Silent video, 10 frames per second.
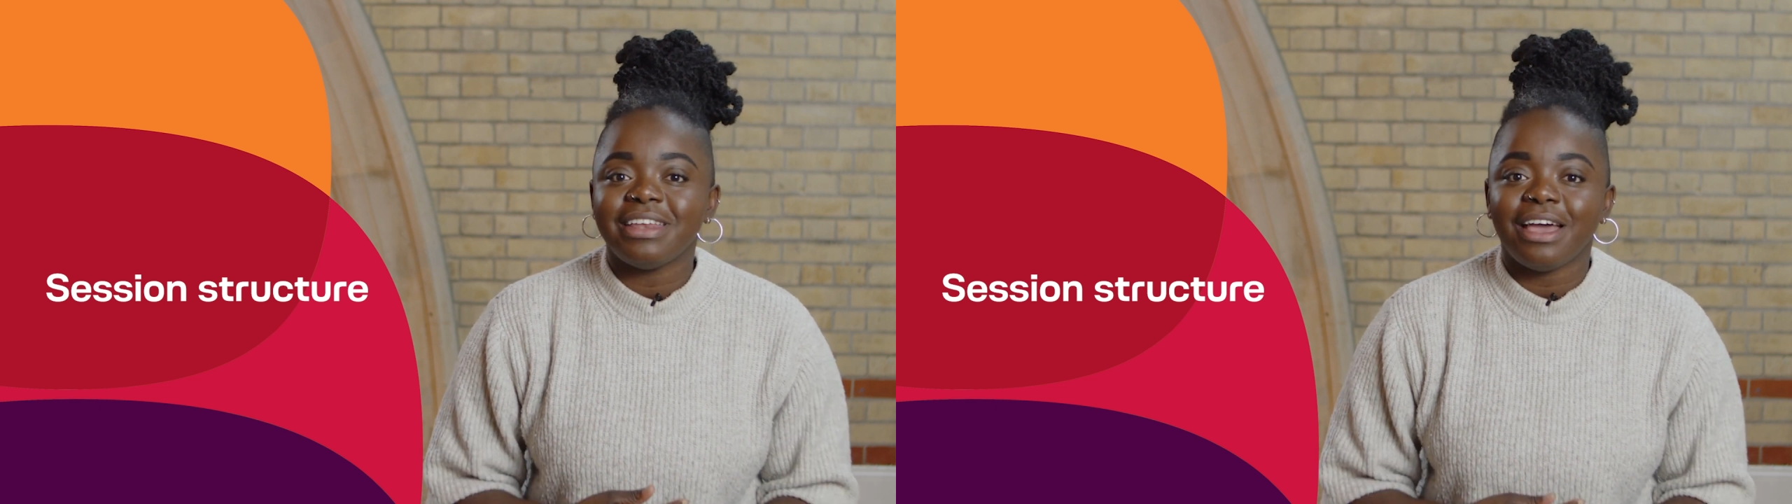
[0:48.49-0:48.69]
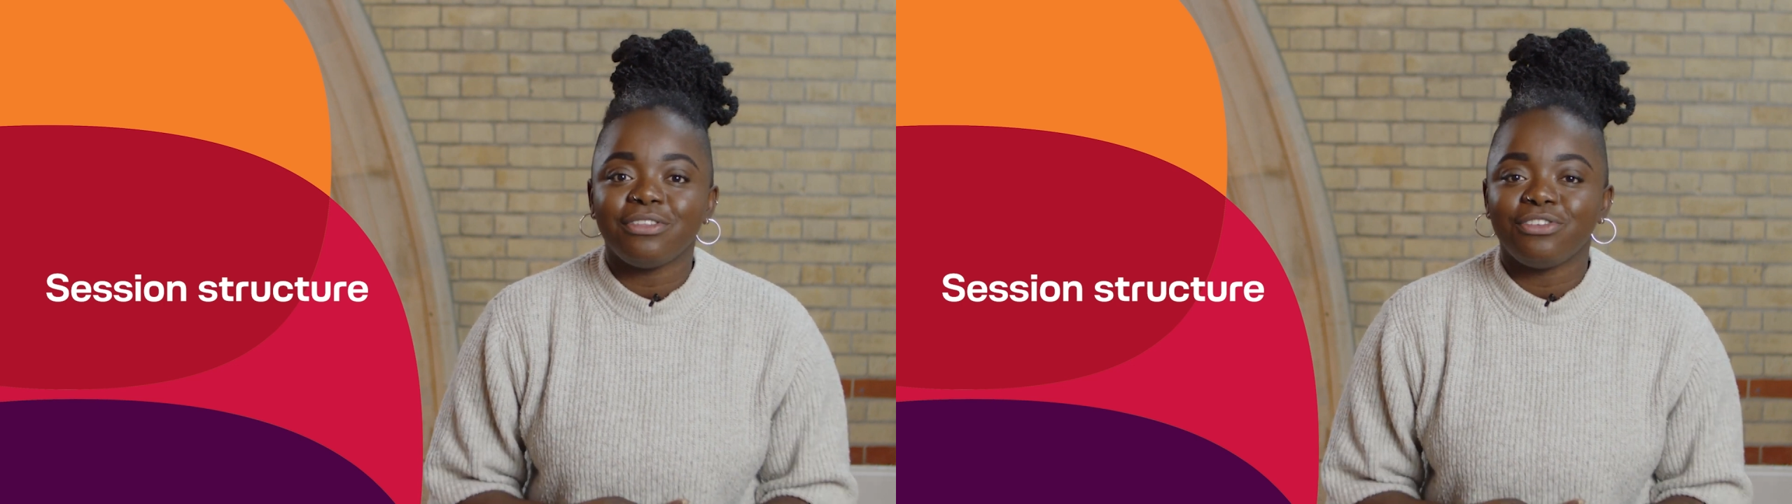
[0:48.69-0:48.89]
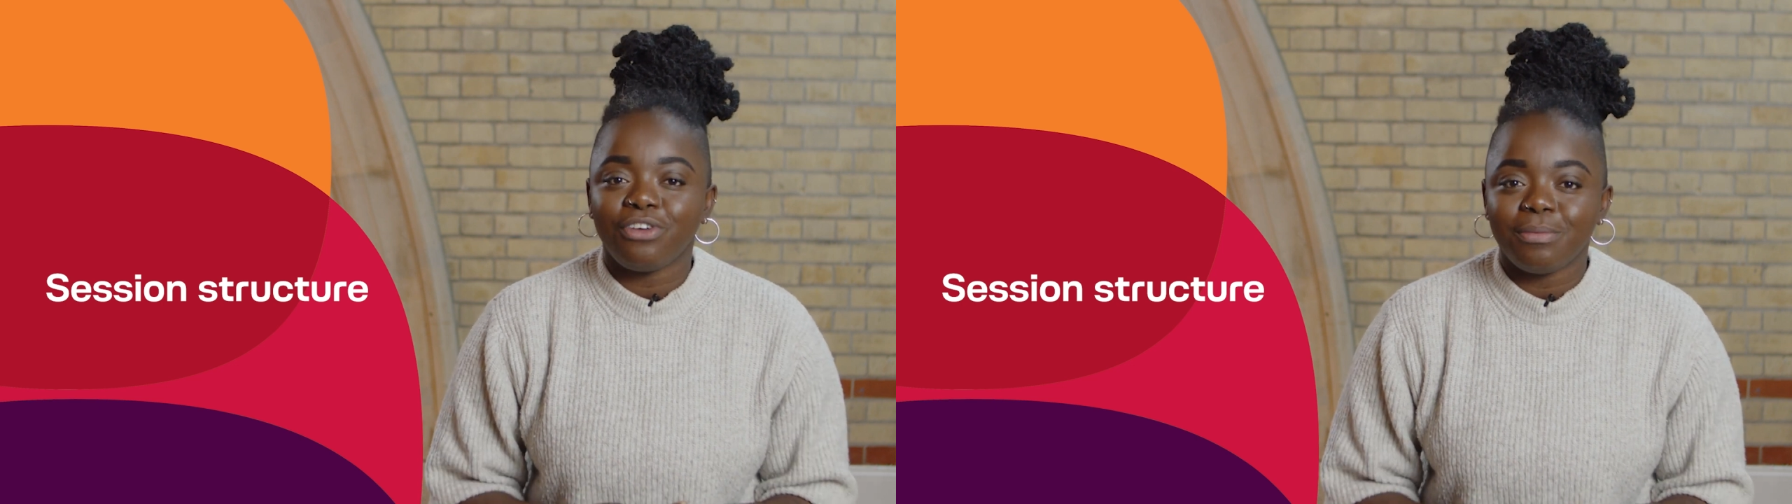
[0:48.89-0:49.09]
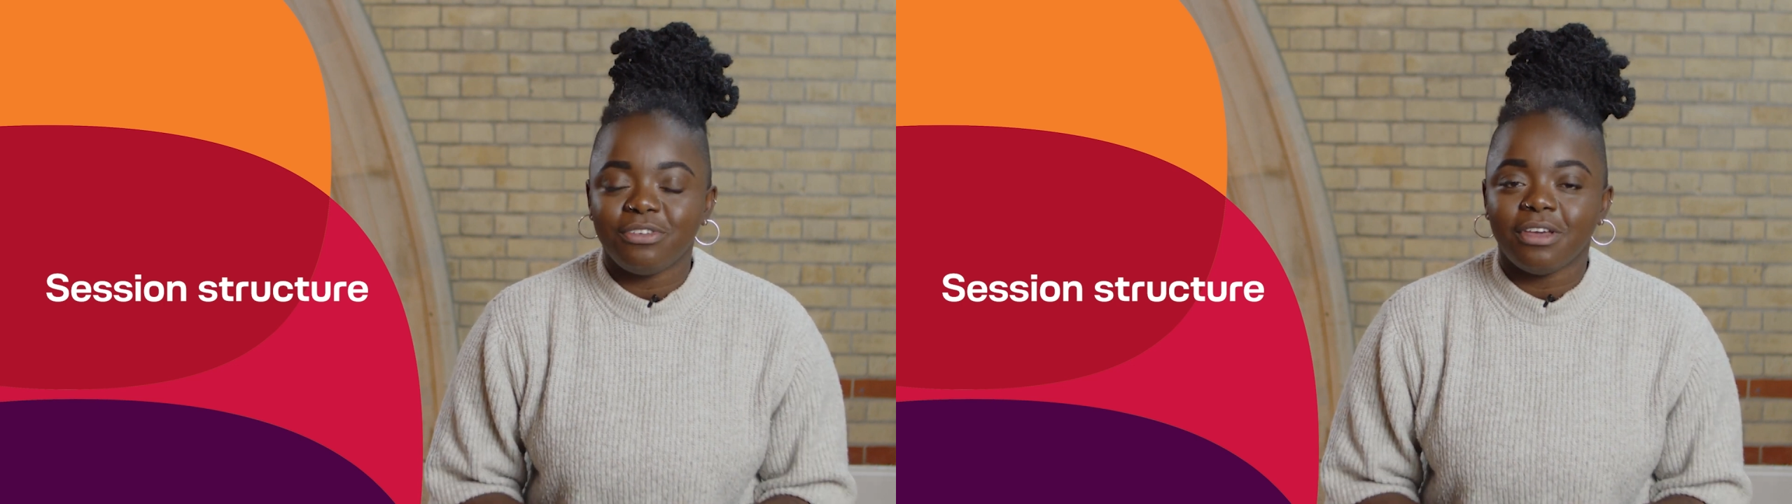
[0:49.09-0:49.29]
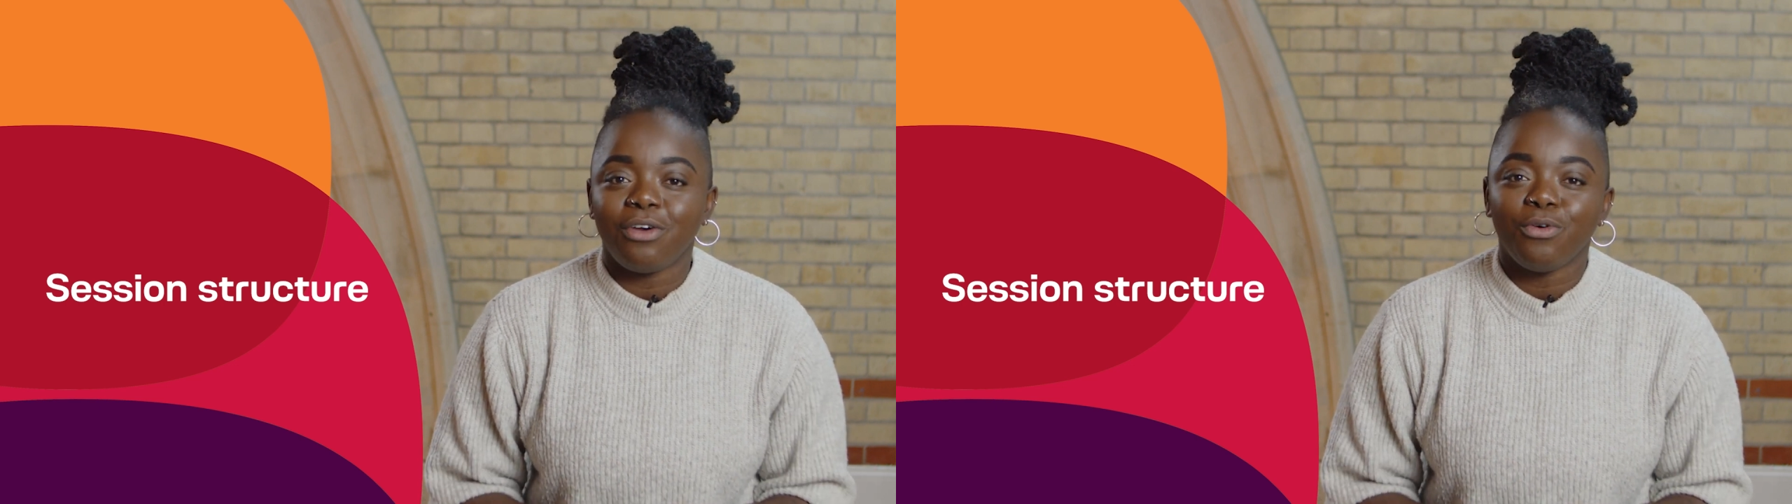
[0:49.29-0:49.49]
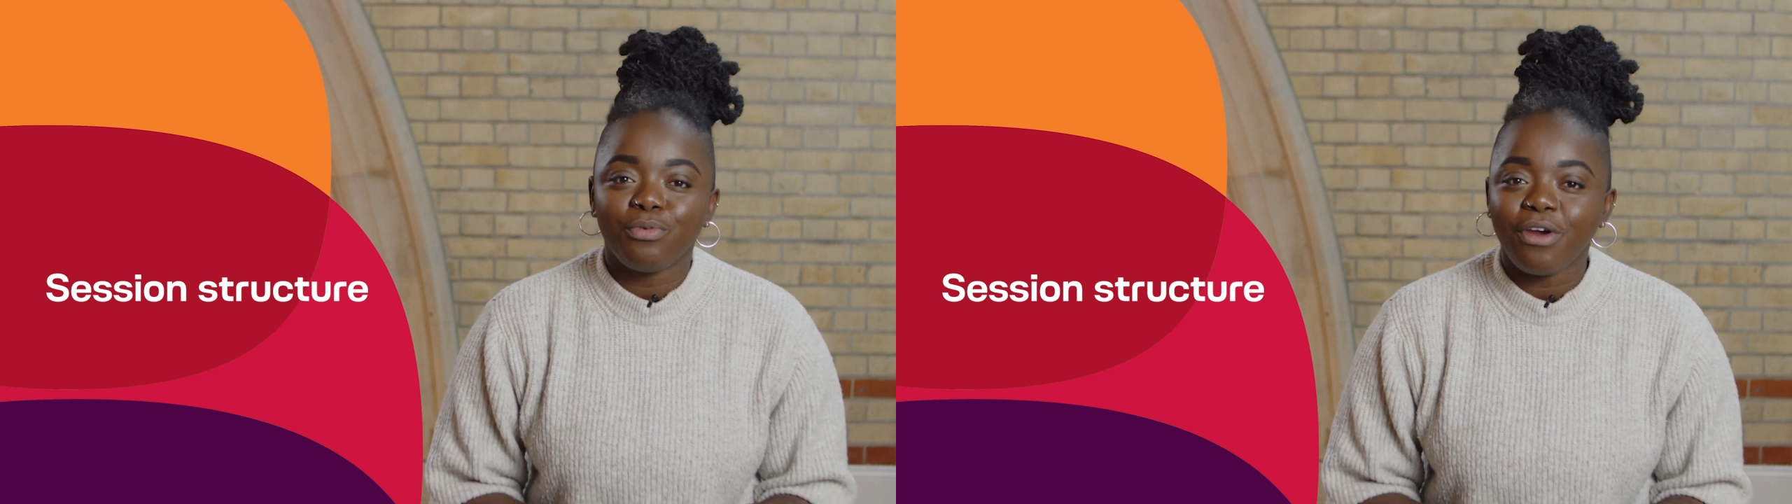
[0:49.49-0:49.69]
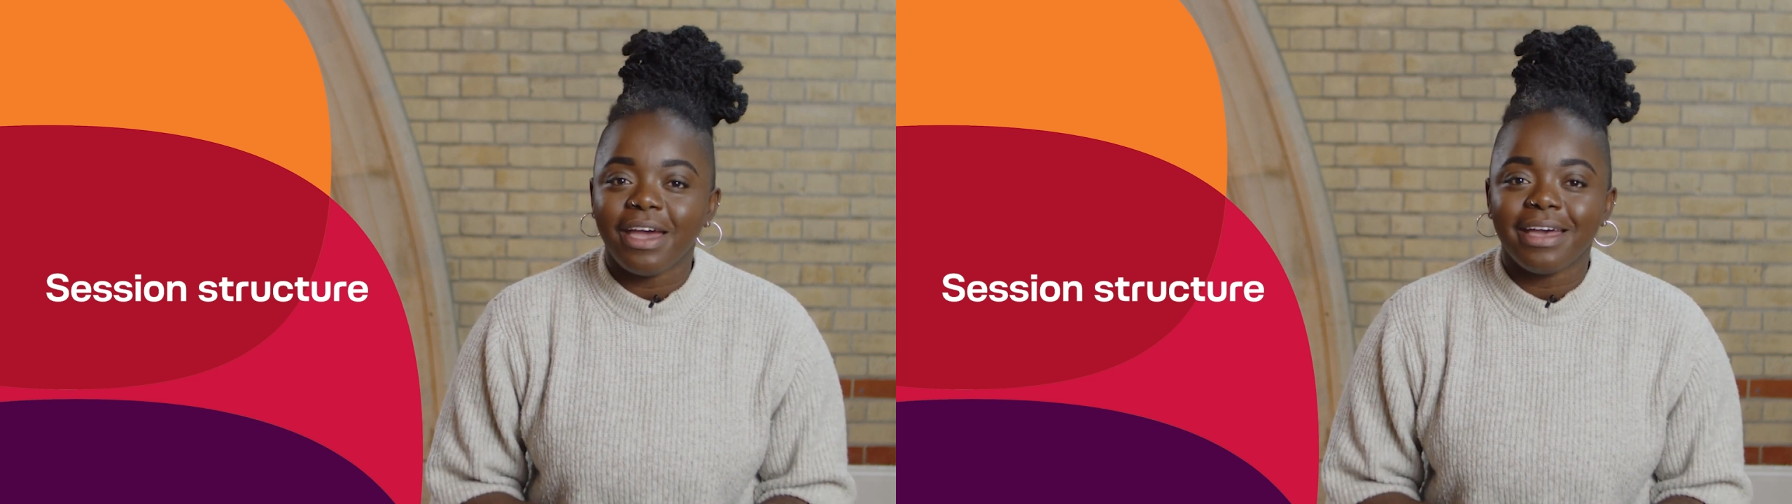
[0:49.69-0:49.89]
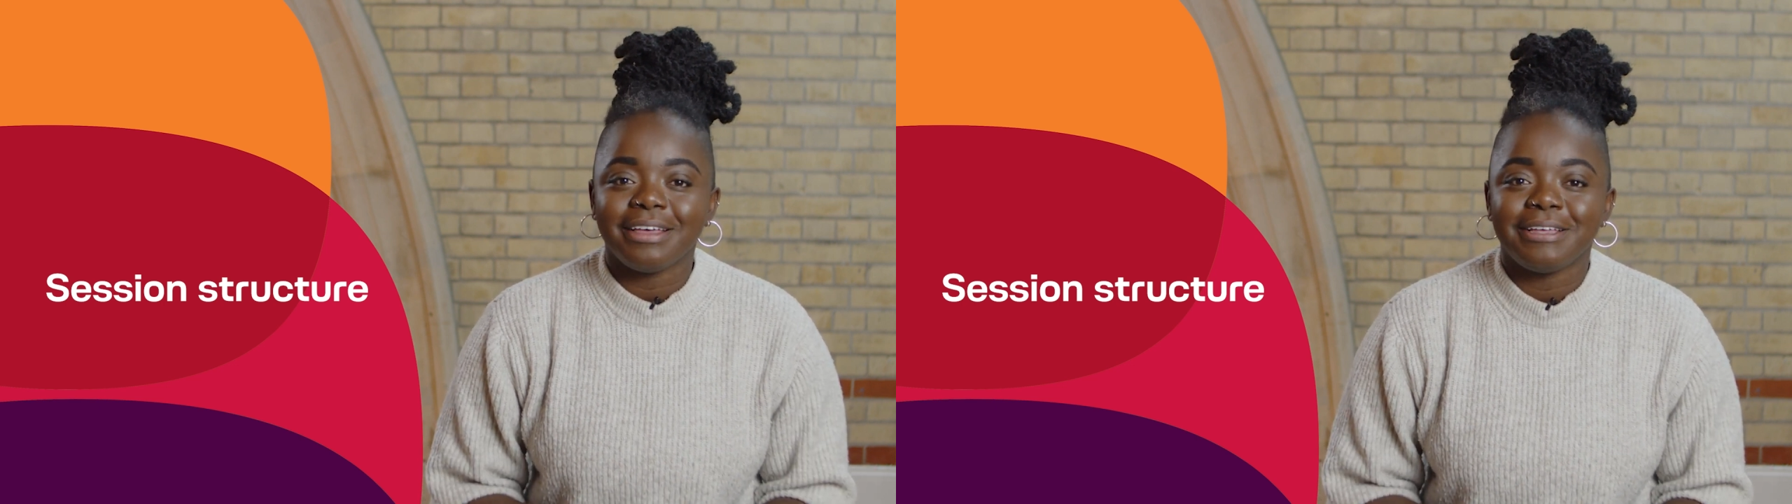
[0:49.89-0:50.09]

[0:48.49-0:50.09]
out the scripture or prayer.